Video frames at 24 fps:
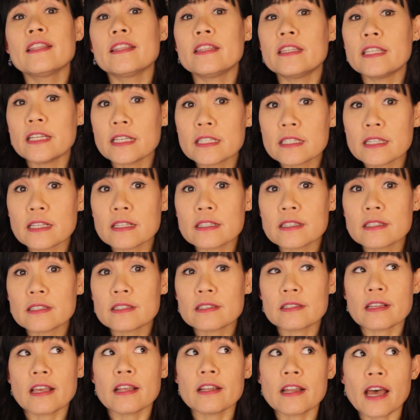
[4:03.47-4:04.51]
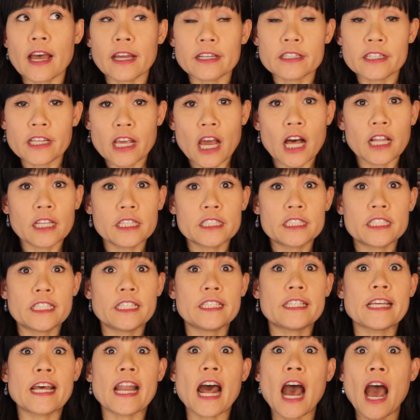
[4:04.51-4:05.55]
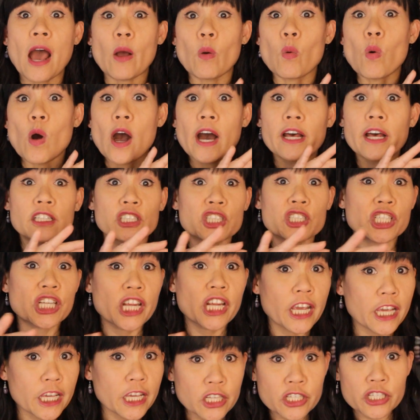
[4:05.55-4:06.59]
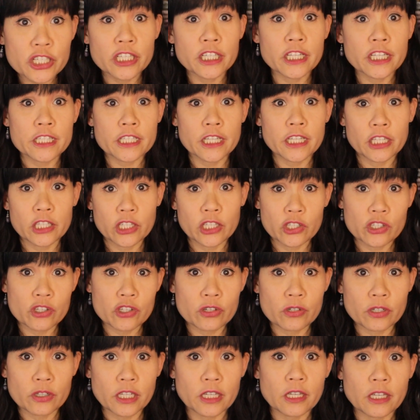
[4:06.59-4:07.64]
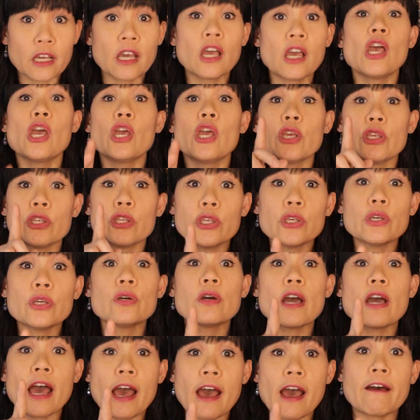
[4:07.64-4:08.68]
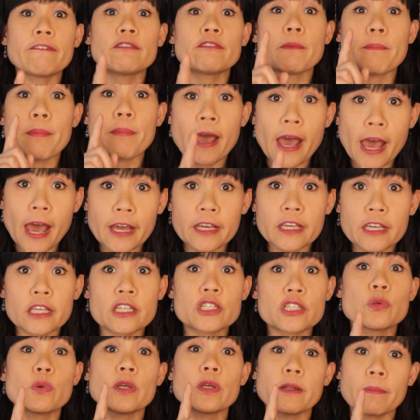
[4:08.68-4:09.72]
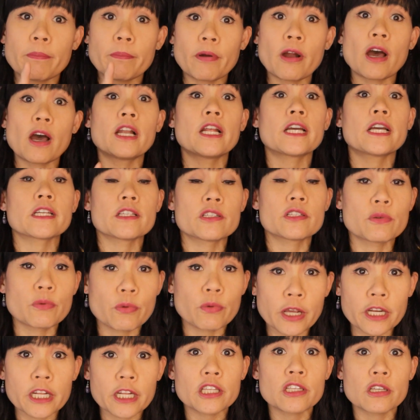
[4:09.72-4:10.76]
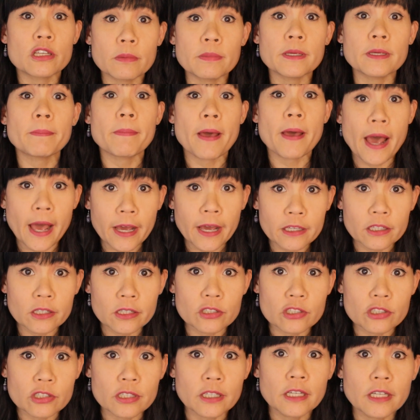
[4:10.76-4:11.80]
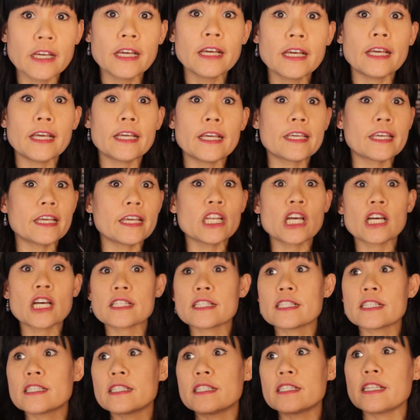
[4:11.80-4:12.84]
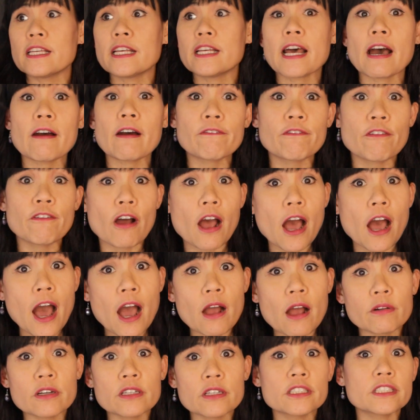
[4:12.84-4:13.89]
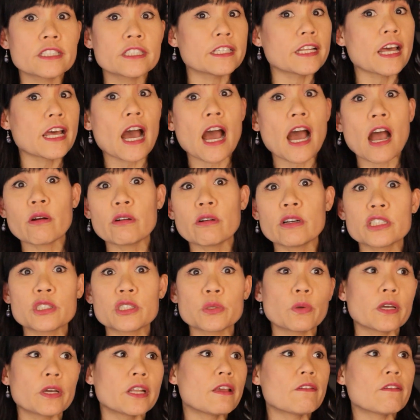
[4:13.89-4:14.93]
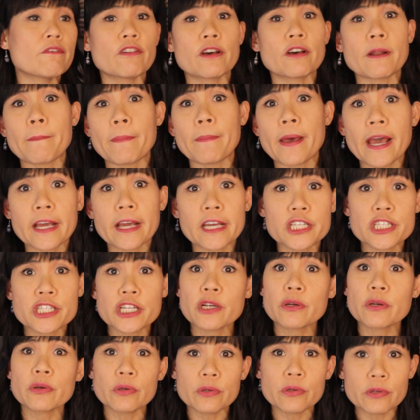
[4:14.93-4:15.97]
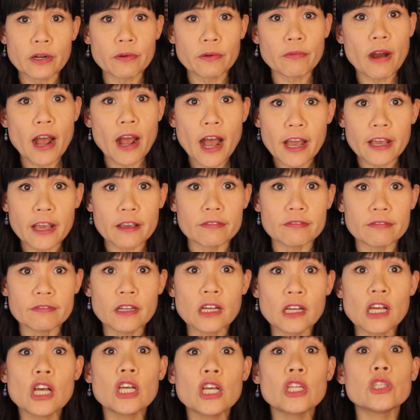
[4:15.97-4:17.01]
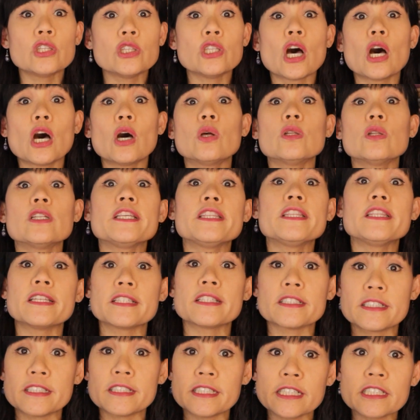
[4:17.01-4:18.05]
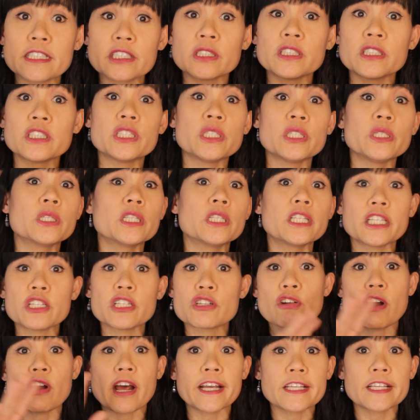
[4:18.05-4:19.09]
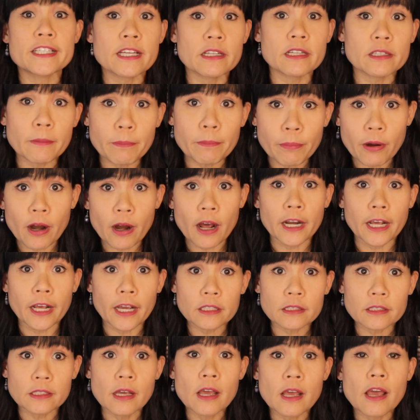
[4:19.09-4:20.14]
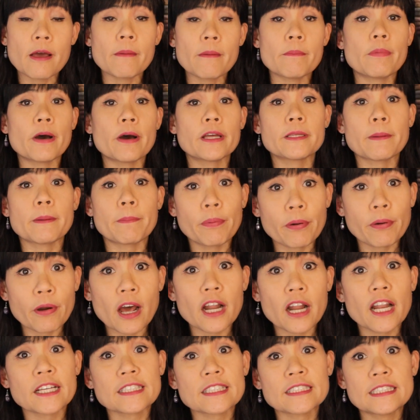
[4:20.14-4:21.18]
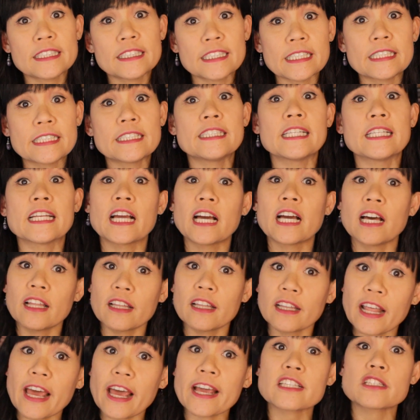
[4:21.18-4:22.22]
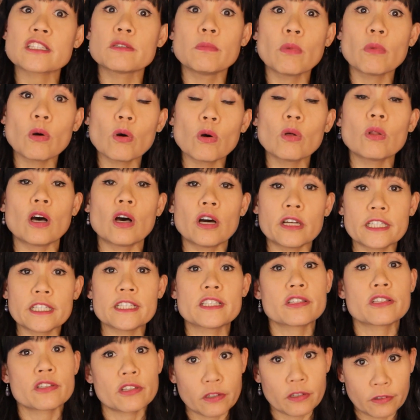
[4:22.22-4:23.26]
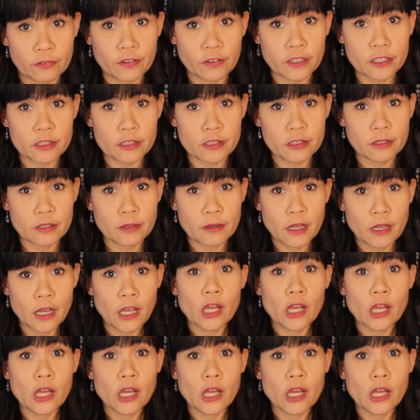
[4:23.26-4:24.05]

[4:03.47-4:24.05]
This is an ideology that I want to change in this industry. You have to package when the product is ready to be packaged. It cannot sit up for hours and hours waiting for the packaging crew to arrive. Not only does this continually dries out the product, but the product sits and collects mold on its surface.